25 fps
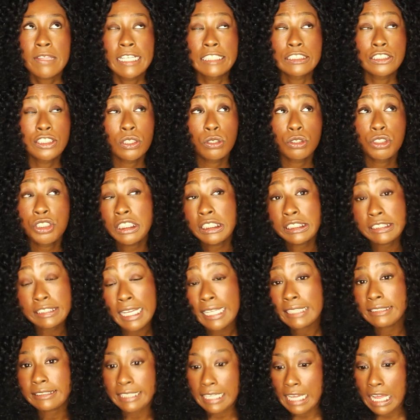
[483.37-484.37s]
And so she
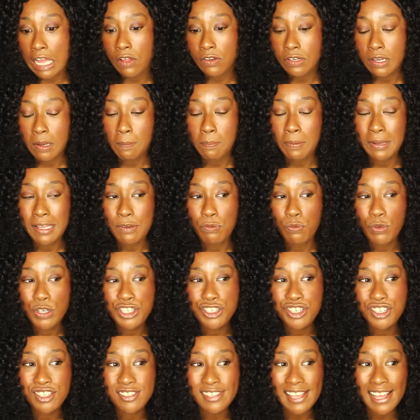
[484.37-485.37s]
sat down, but
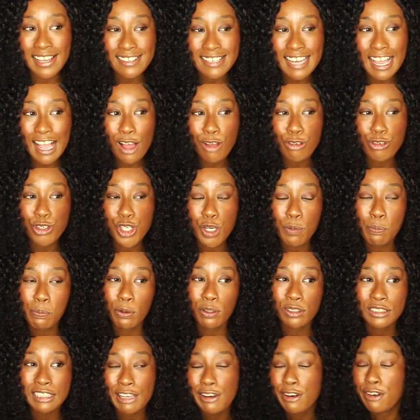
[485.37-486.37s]
when she sat down, she
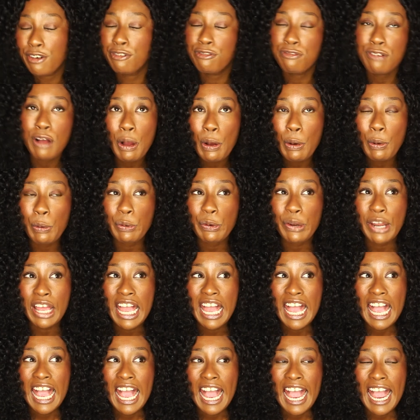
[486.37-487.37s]
pulls out her phone,
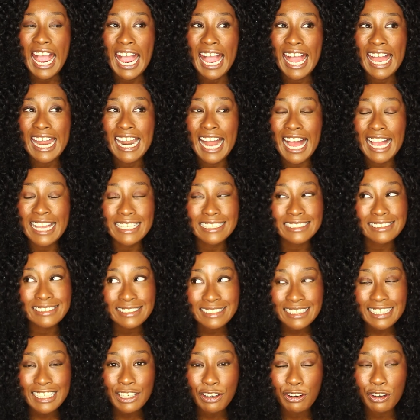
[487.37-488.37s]
and I could
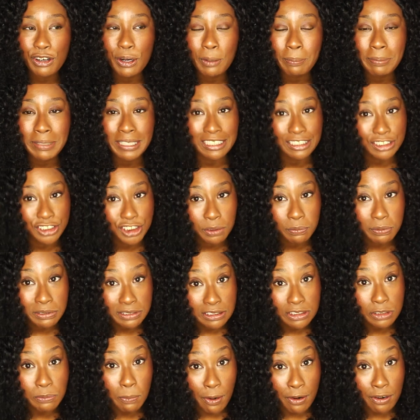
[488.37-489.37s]
see her because she
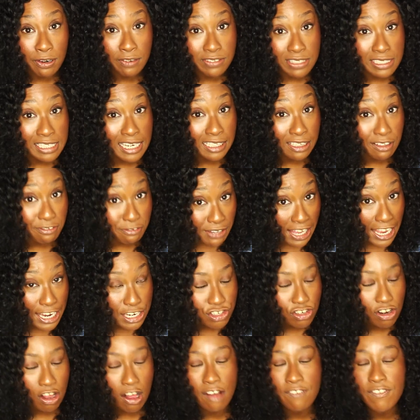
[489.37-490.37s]
wasn't smart enough to take the
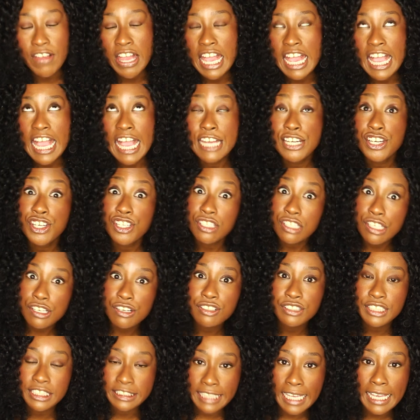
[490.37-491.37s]
flash off, and she's
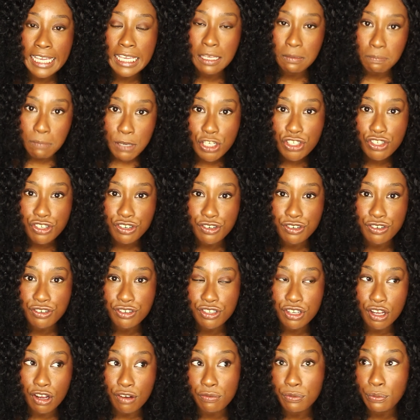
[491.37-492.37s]
literally taking
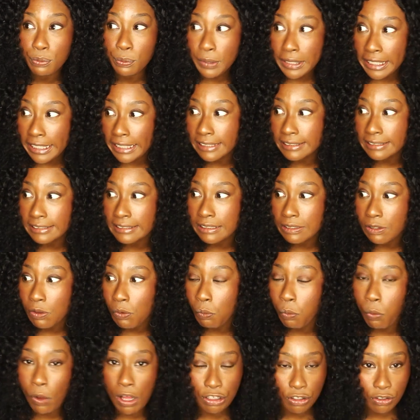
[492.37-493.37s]
pictures of Reese
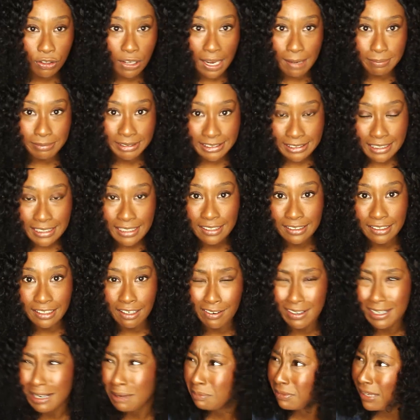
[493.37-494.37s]
while I'm sitting
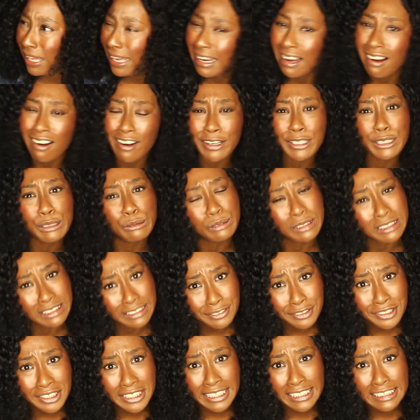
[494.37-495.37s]
there. And I'm like, are you
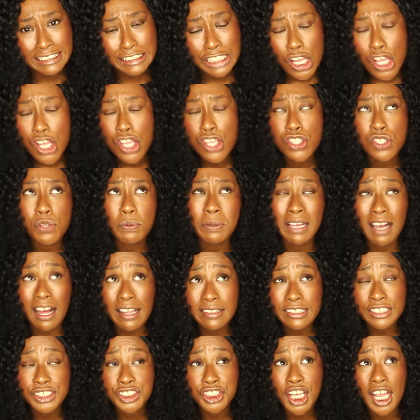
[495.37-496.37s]
serious? So we
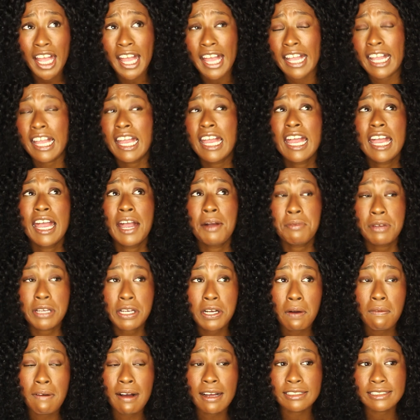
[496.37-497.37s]
got the check, and we
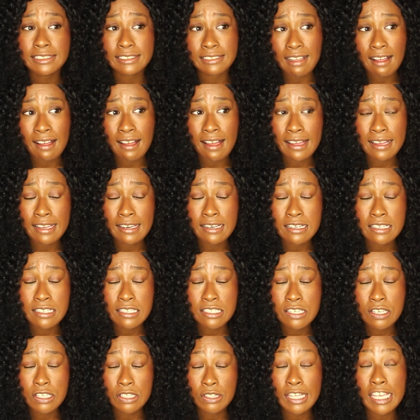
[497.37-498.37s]
go
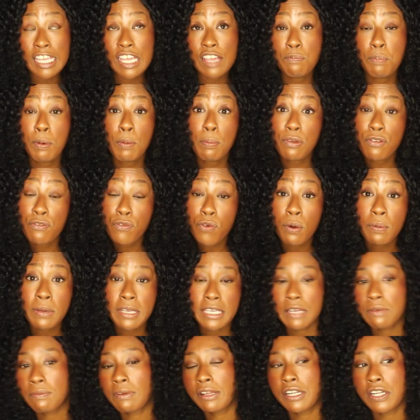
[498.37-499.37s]
outside to leave, but before
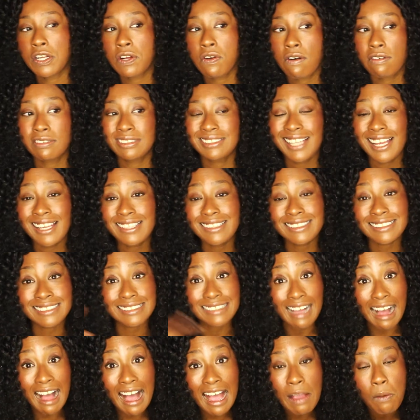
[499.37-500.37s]
we get ready to go outside, this
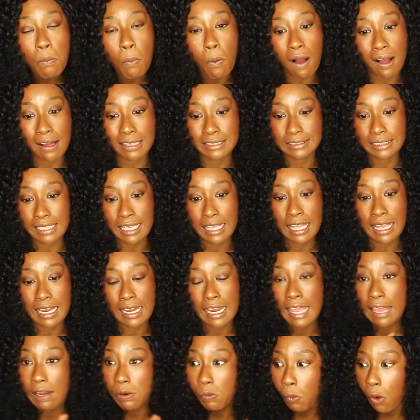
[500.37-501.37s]
guy walks
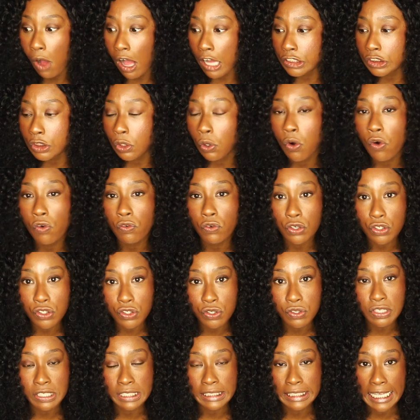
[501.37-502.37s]
in and walks over
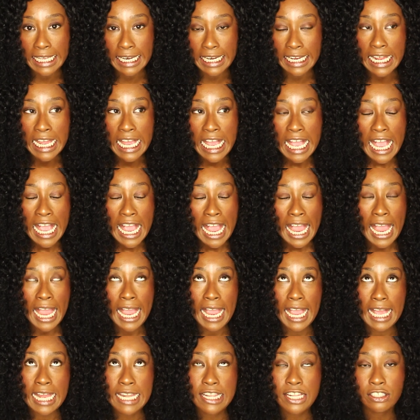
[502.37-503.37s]
to the lady,
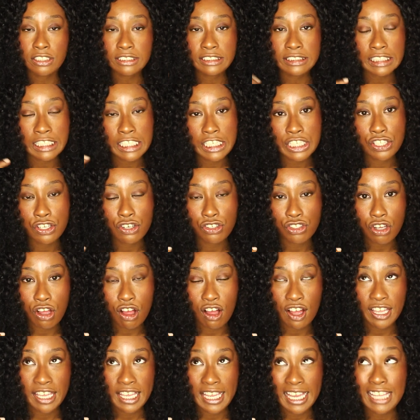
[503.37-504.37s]
and they're sitting there
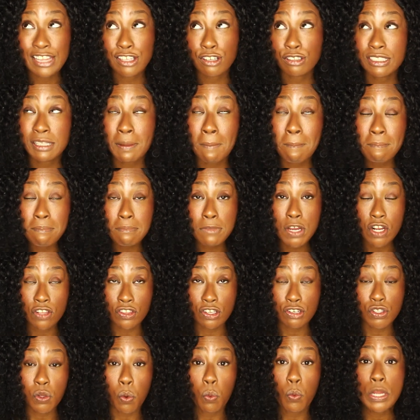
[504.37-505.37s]
talking, and there's
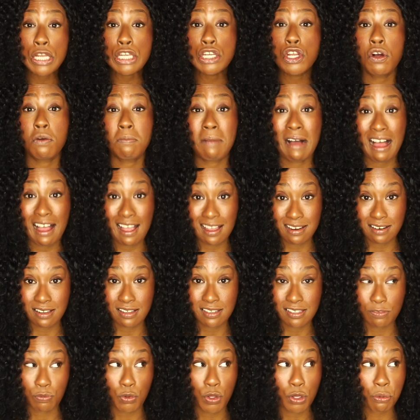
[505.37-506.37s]
a window behind
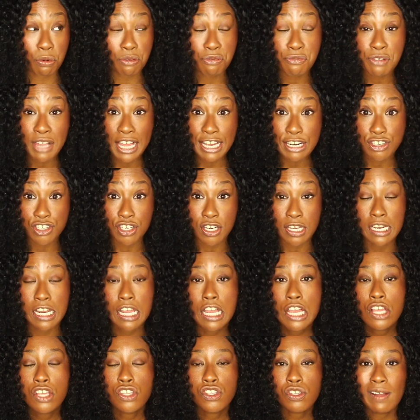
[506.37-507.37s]
us with a reflection.
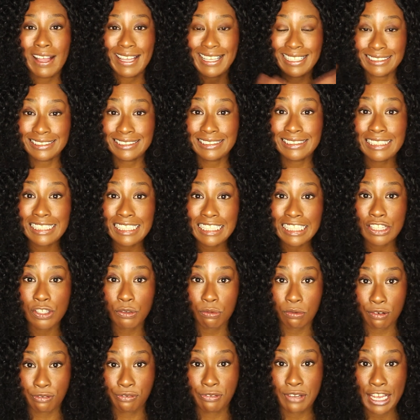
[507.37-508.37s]
So I could see
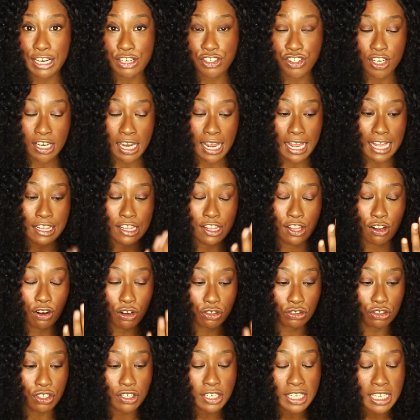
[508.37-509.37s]
the reflection, and
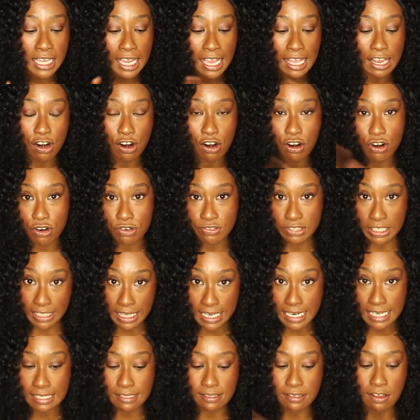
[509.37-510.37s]
they're looking at her, the
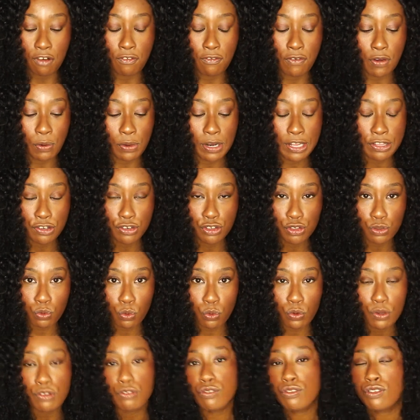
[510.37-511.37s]
lady's cell phone, and they're
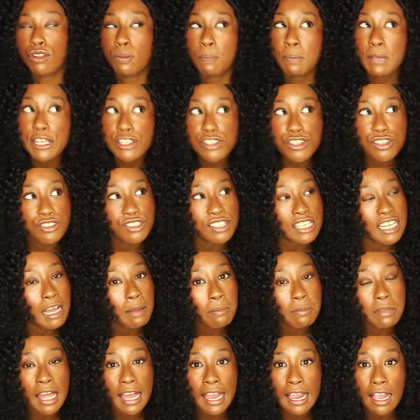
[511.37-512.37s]
scrolling through the pictures, and
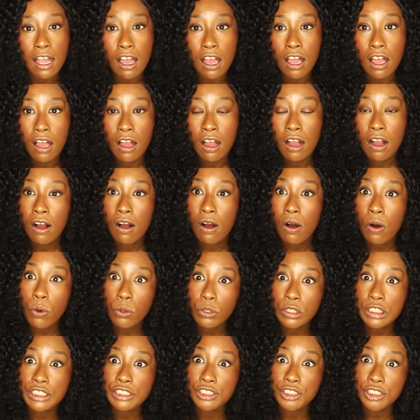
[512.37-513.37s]
I'm like,
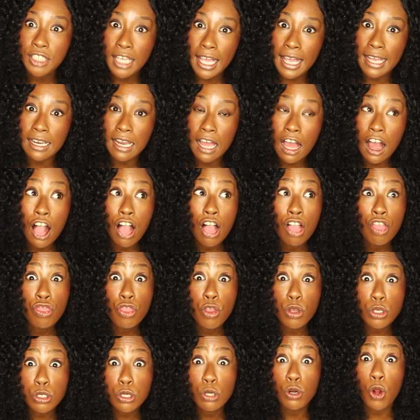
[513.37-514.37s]
holy shit,
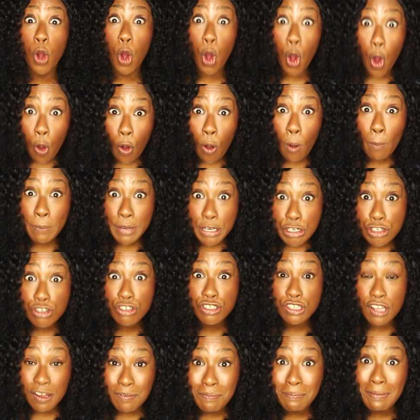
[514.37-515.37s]
those are all
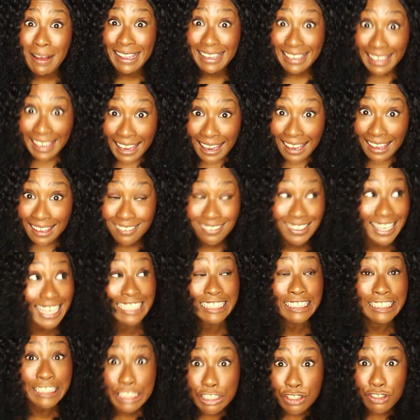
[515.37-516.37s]
pictures of my kid.
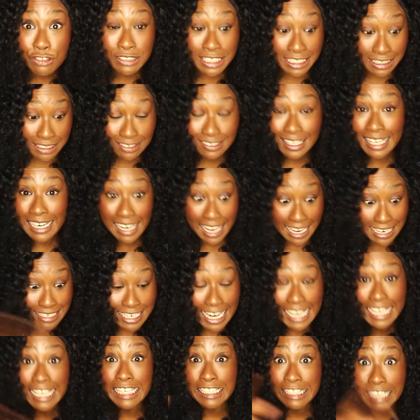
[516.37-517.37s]
Like literally the lady had
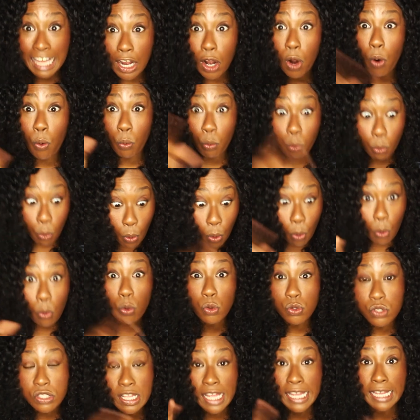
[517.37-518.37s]
taken like
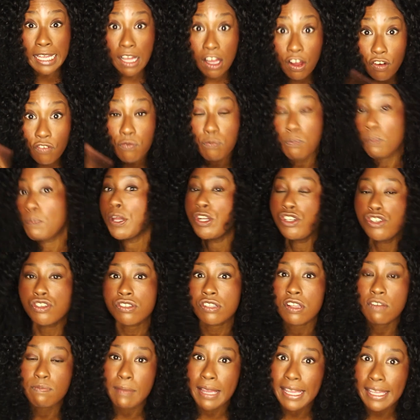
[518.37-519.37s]
rolls like of
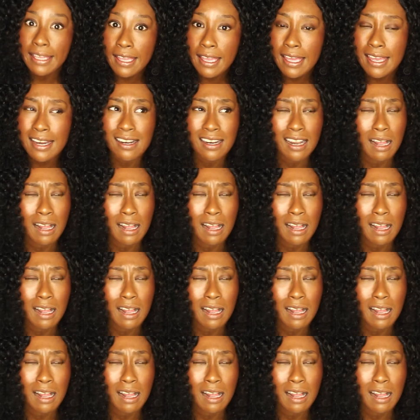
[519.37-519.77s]
pictures of my kid.